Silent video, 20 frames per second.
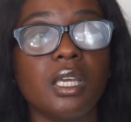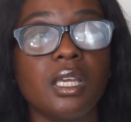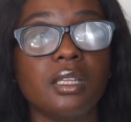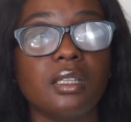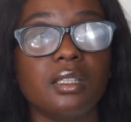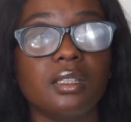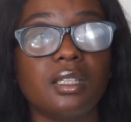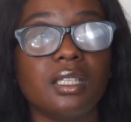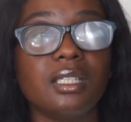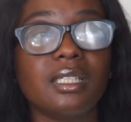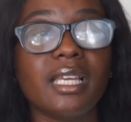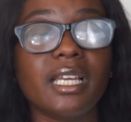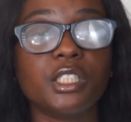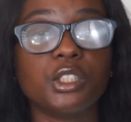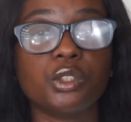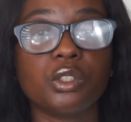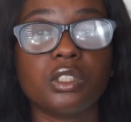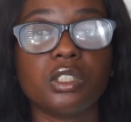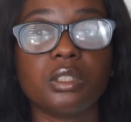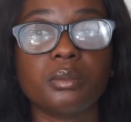The thing that
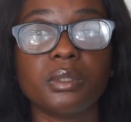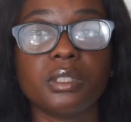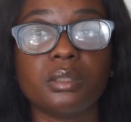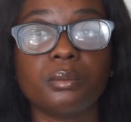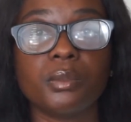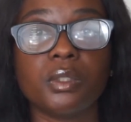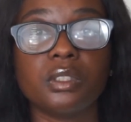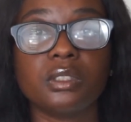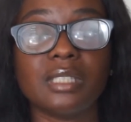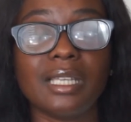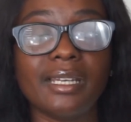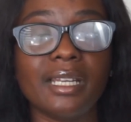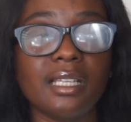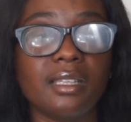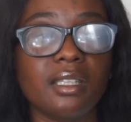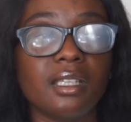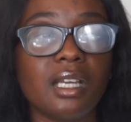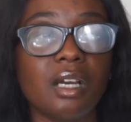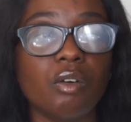triggered me the most, and I think